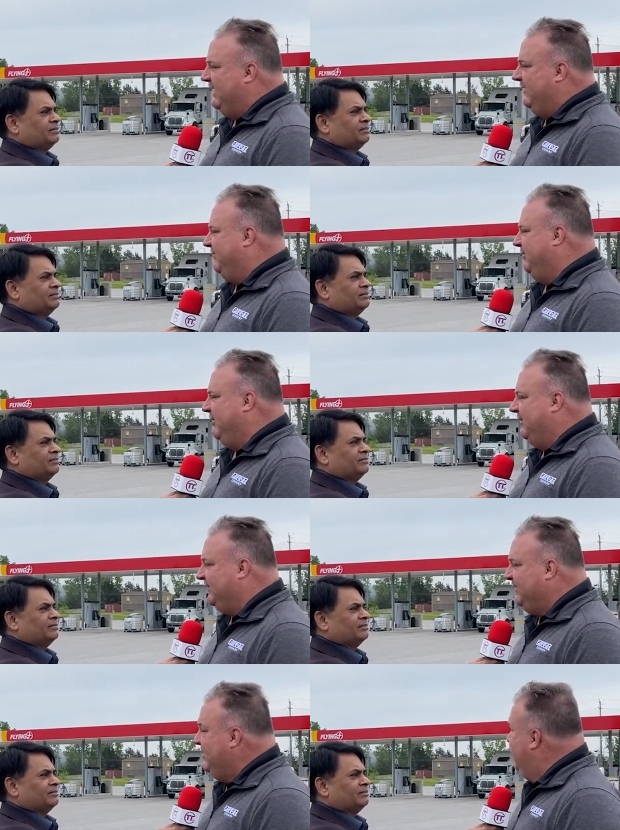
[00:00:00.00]

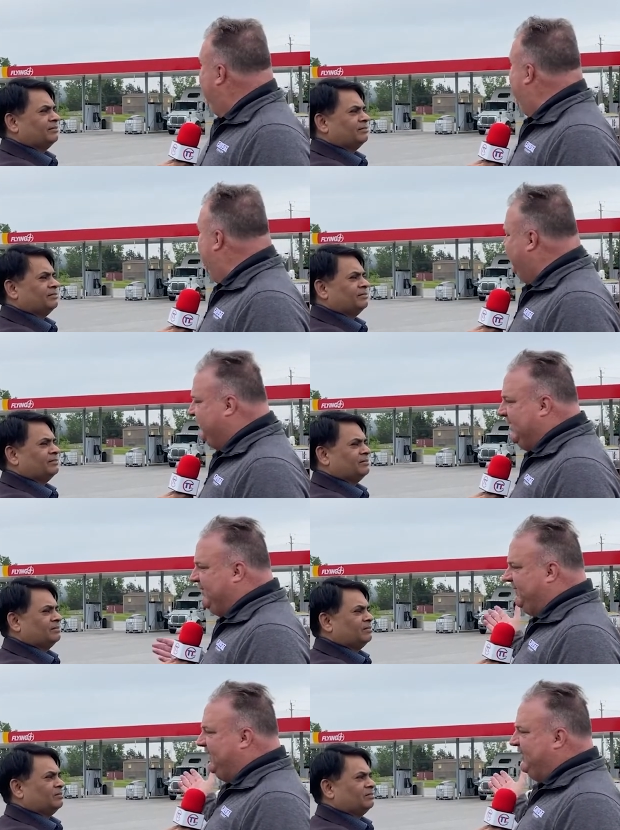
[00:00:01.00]
Speaker 1: experience by the types
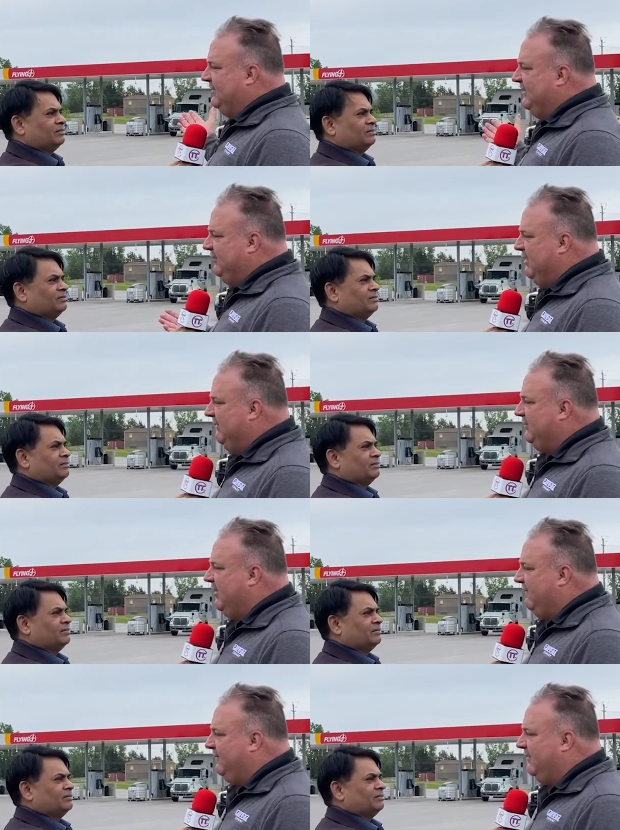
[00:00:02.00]
of facilities we have to
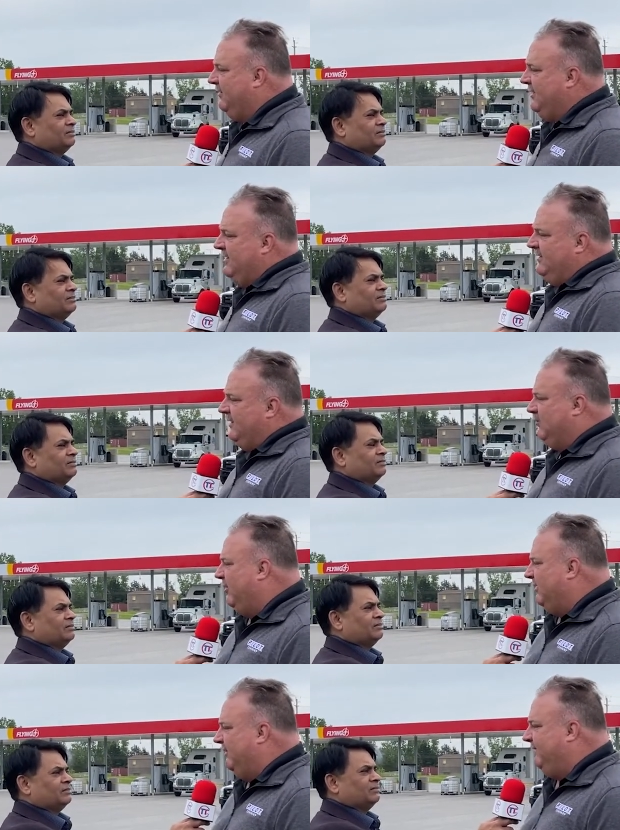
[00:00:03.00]
offer, the
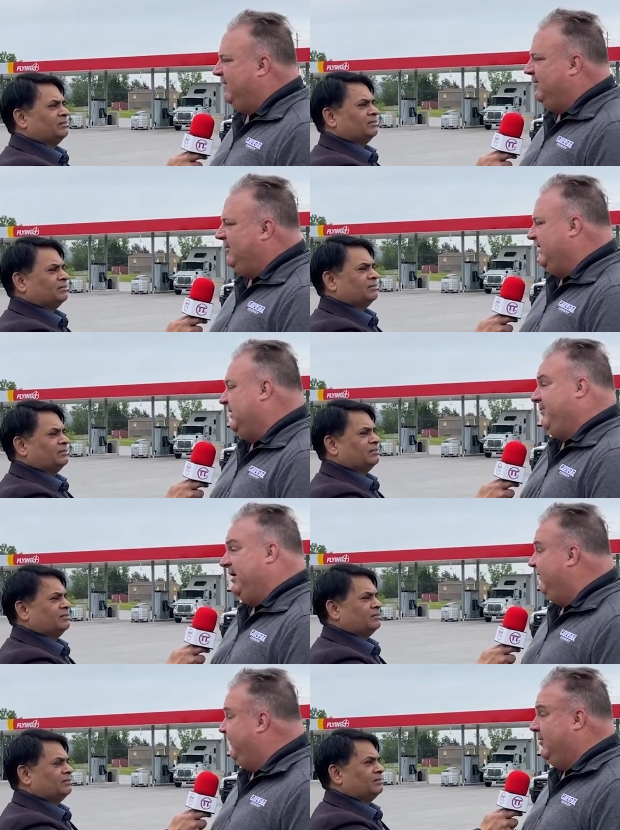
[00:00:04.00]
quality of fuel, and a
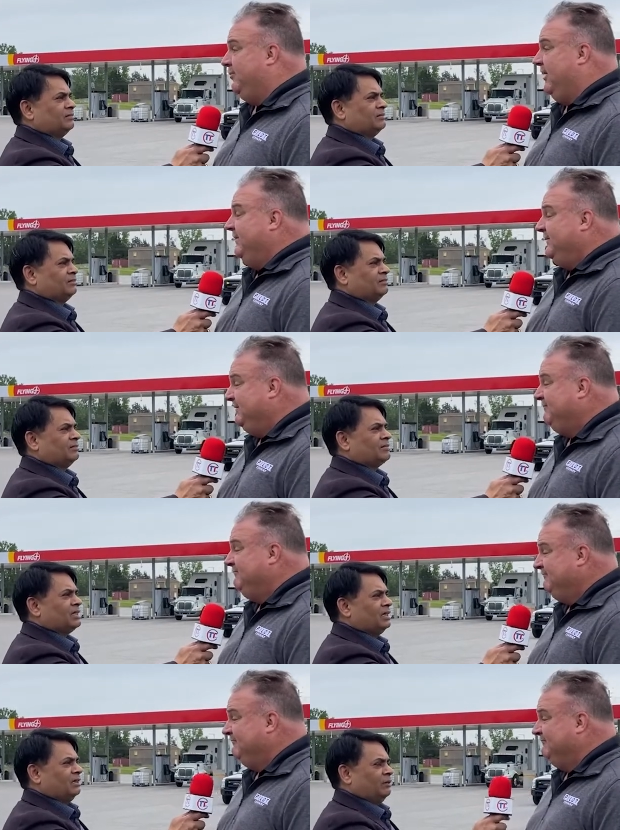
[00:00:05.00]
competitive fuel price.
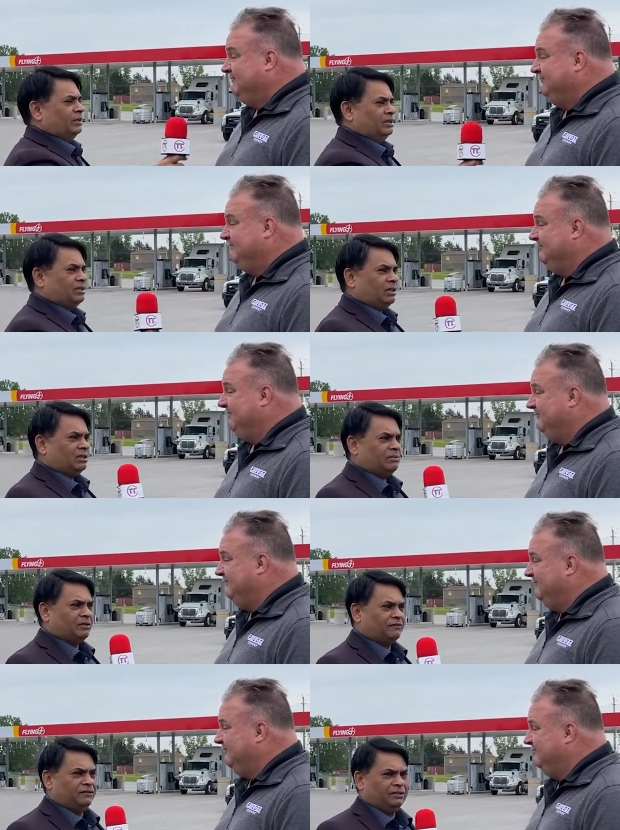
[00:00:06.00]
Speaker 2: When you talk about
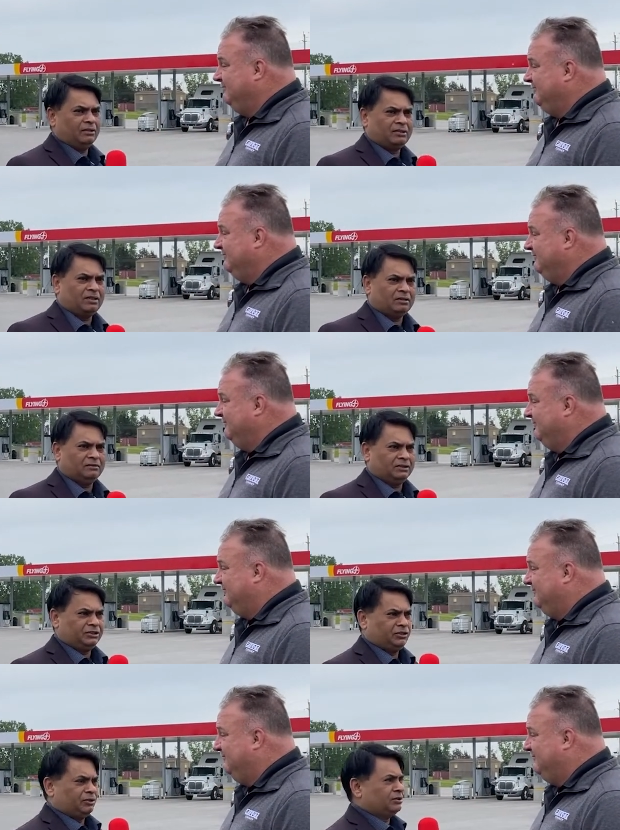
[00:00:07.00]
a fuel or talk about
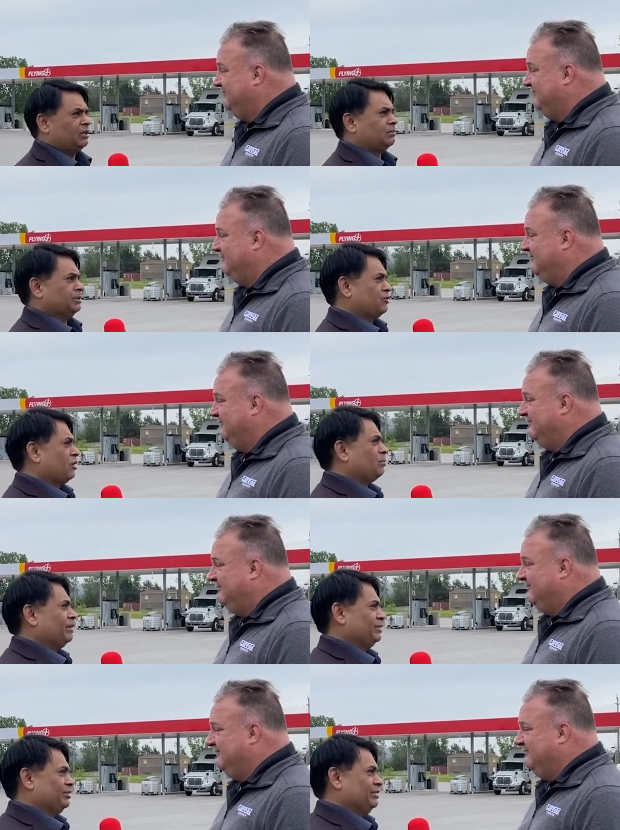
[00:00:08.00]
insurance, talk about the truck
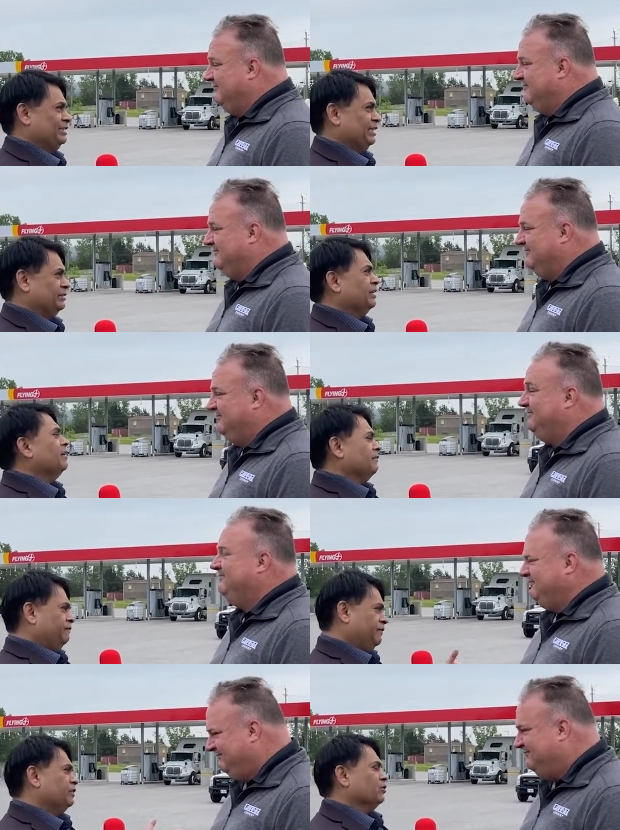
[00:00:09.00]
prices these days,
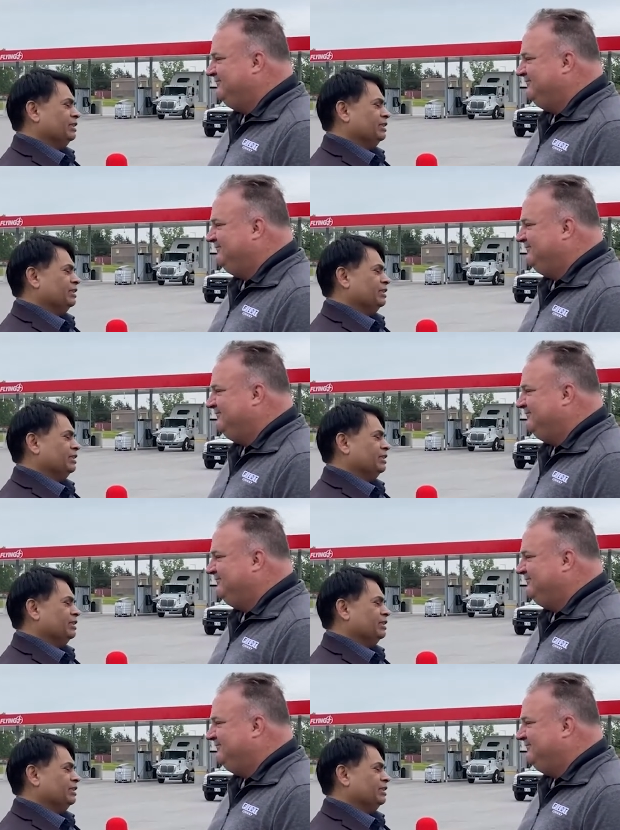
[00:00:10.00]
fuel